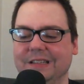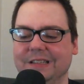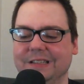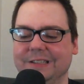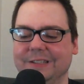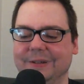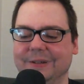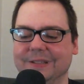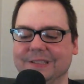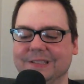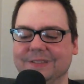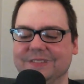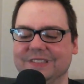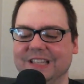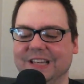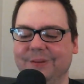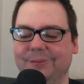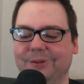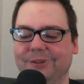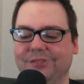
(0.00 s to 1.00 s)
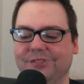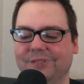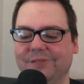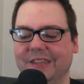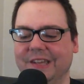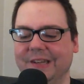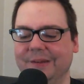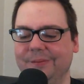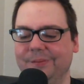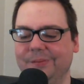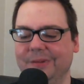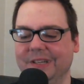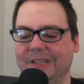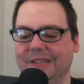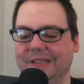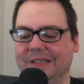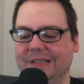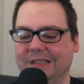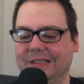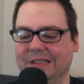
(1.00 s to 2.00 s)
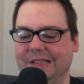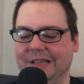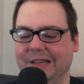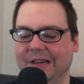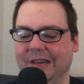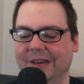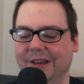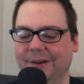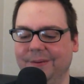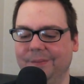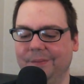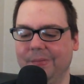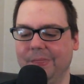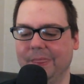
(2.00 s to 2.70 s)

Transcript: choice of sample from them, but no.